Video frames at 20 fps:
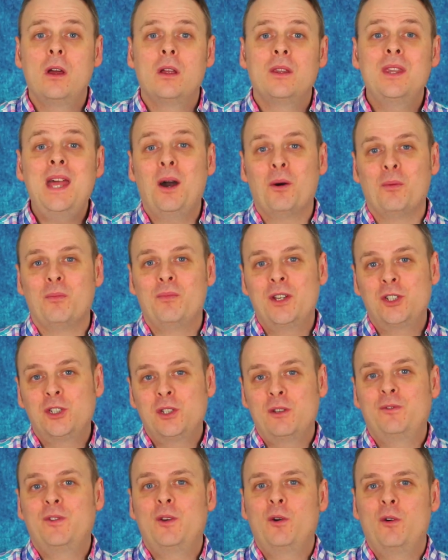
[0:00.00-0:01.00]
Now, this
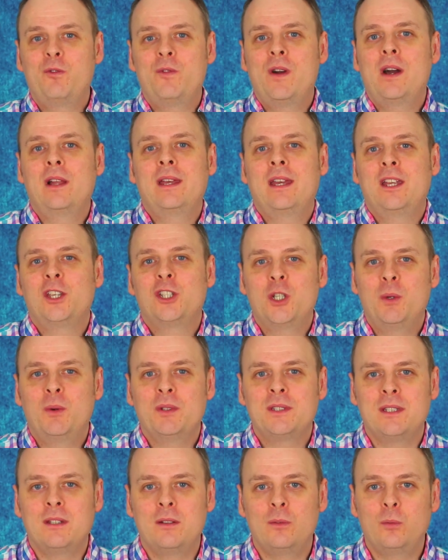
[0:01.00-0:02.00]
should feel fairly
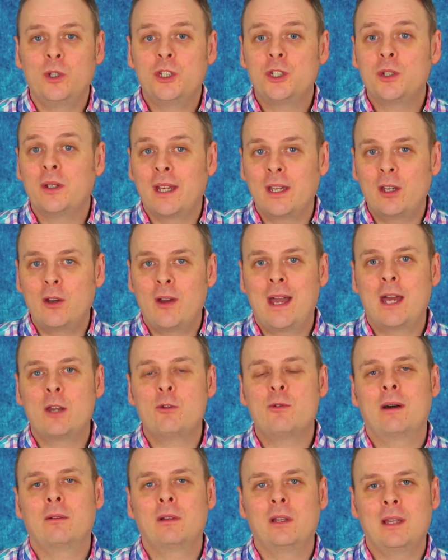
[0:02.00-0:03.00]
intuitive once you get your head
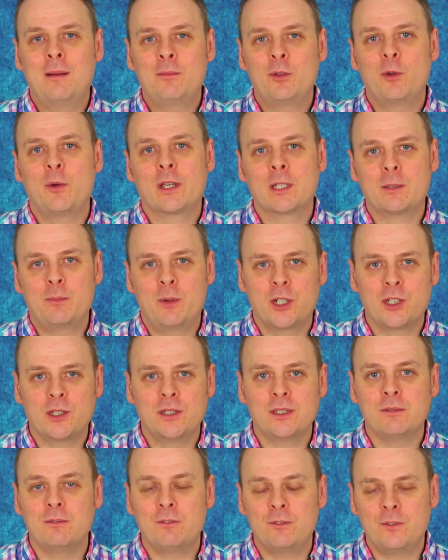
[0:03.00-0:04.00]
around Lambda
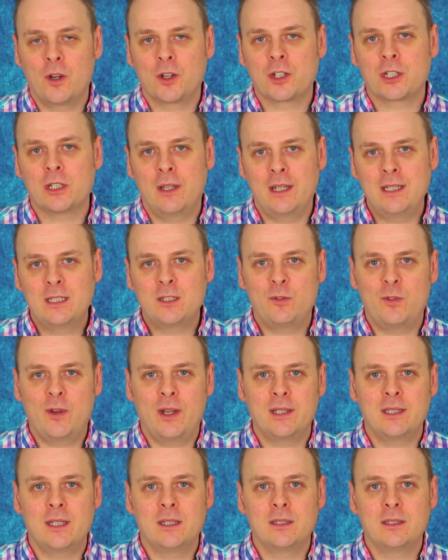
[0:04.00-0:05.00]
expressions and functional
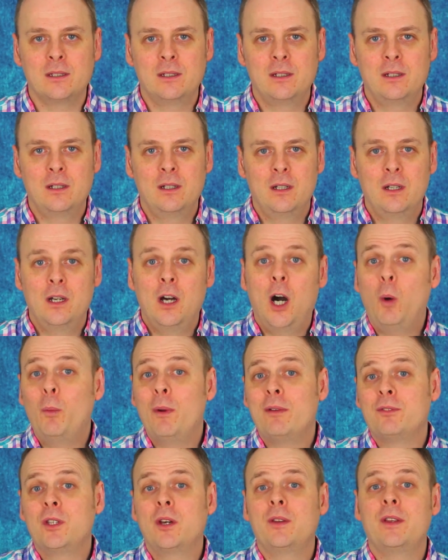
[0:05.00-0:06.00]
interfaces. All
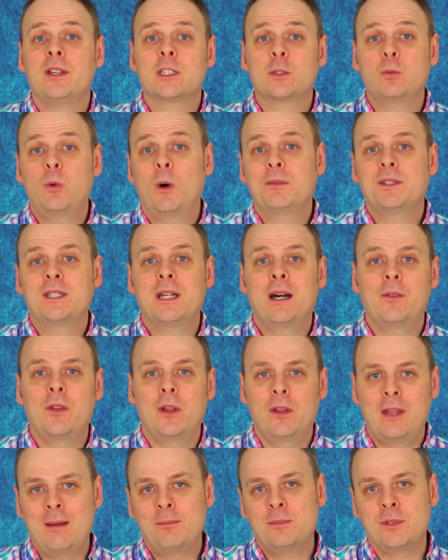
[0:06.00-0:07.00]
we've done is swapped out the
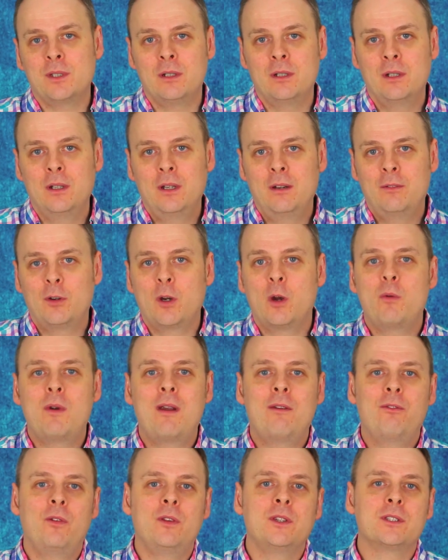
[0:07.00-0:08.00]
Lambda for a
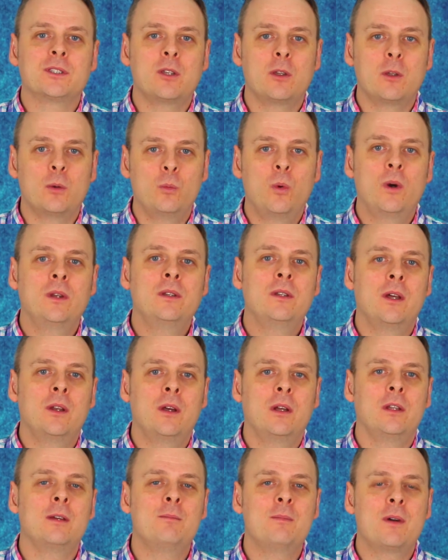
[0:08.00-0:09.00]
reference to the one and
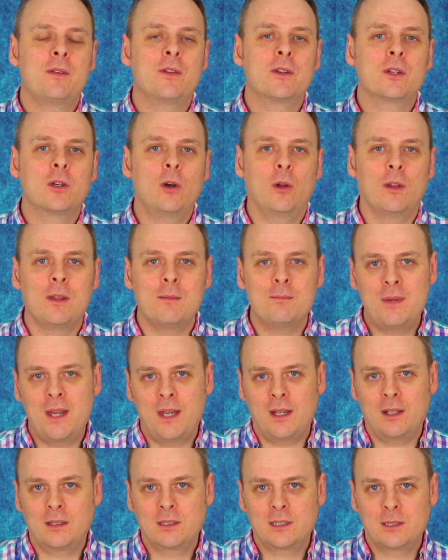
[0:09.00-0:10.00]
only method call it
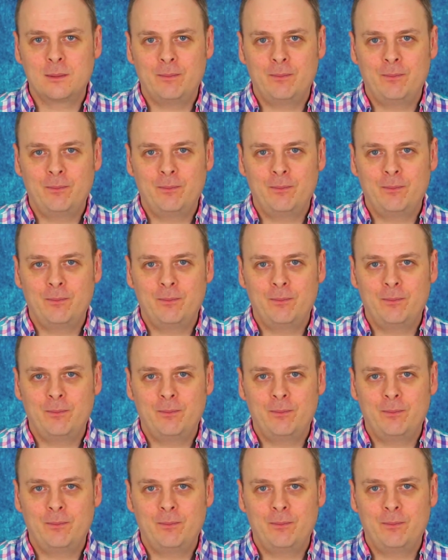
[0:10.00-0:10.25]
makes.